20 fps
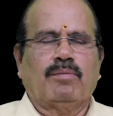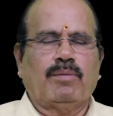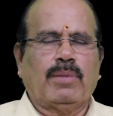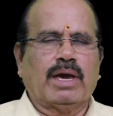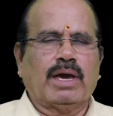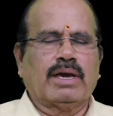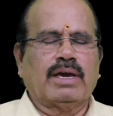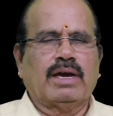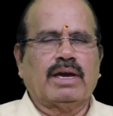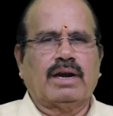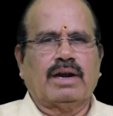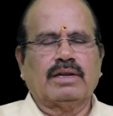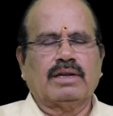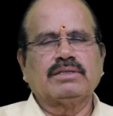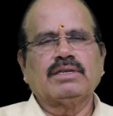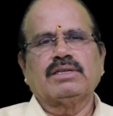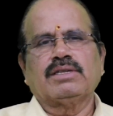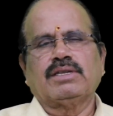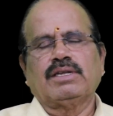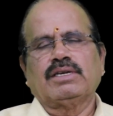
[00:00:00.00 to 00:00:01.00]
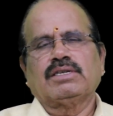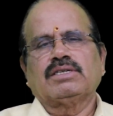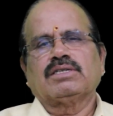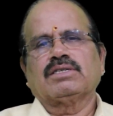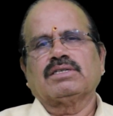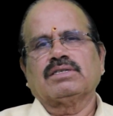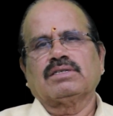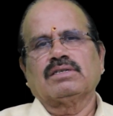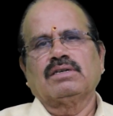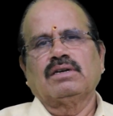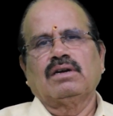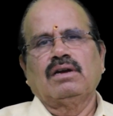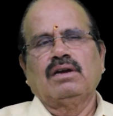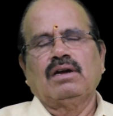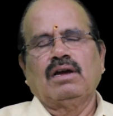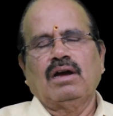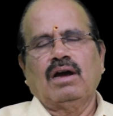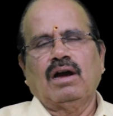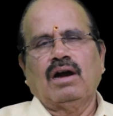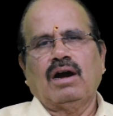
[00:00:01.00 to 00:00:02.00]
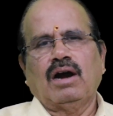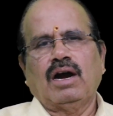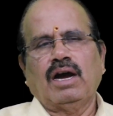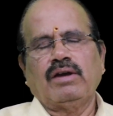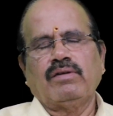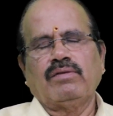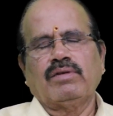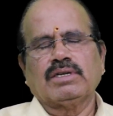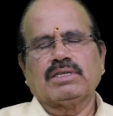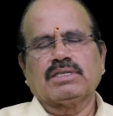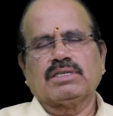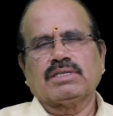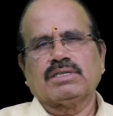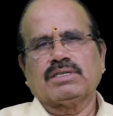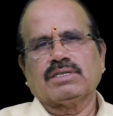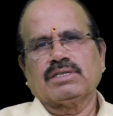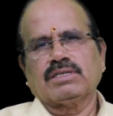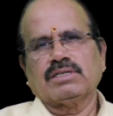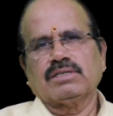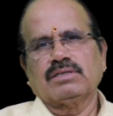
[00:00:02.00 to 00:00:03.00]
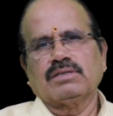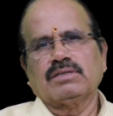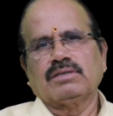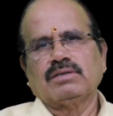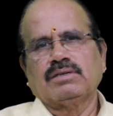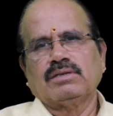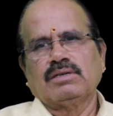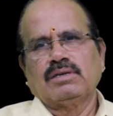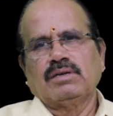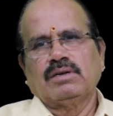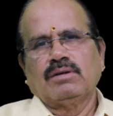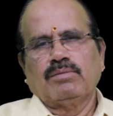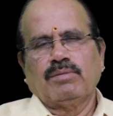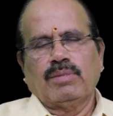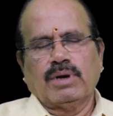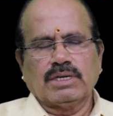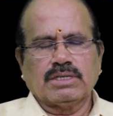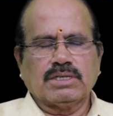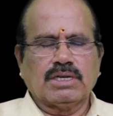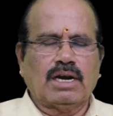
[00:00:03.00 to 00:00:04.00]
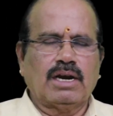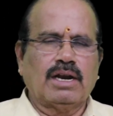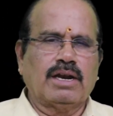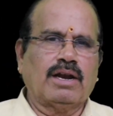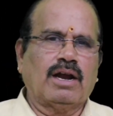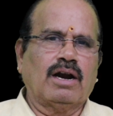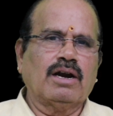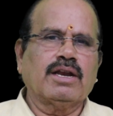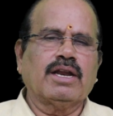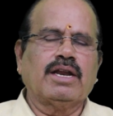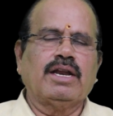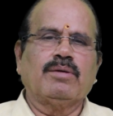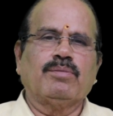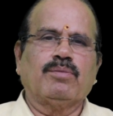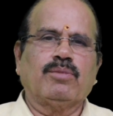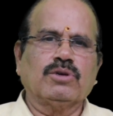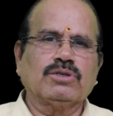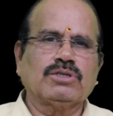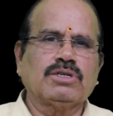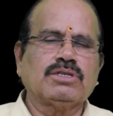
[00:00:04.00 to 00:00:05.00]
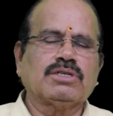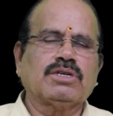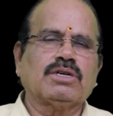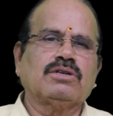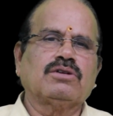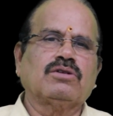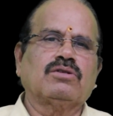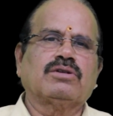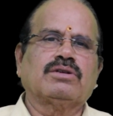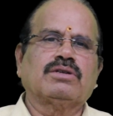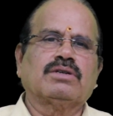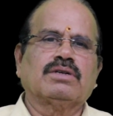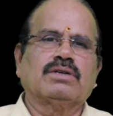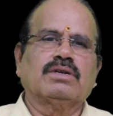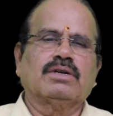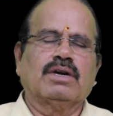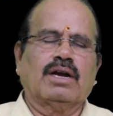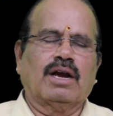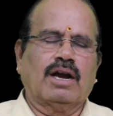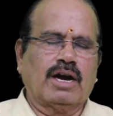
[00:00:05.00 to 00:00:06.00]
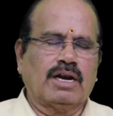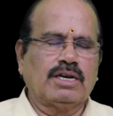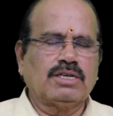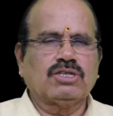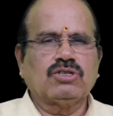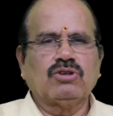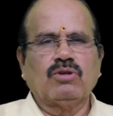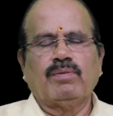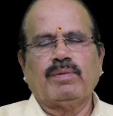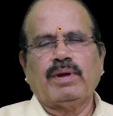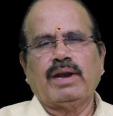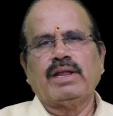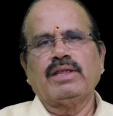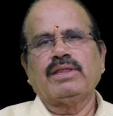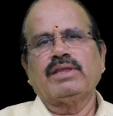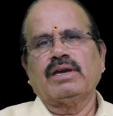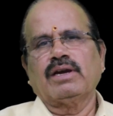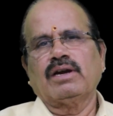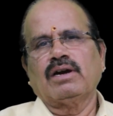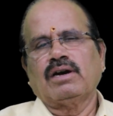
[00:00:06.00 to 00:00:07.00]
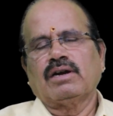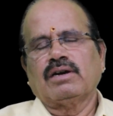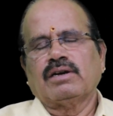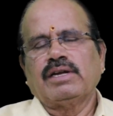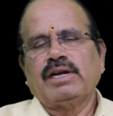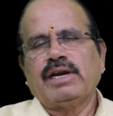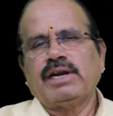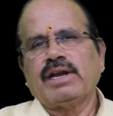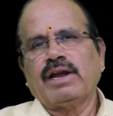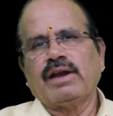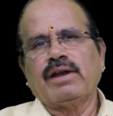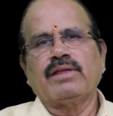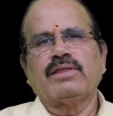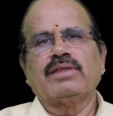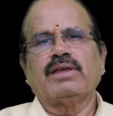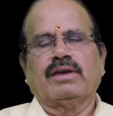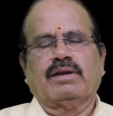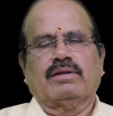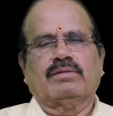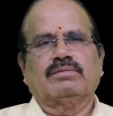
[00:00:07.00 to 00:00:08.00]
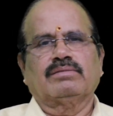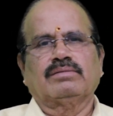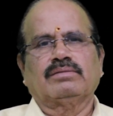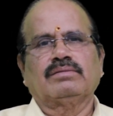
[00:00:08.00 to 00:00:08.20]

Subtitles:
Maggie and other things, I was personally not in a position to consume anything or eat anything.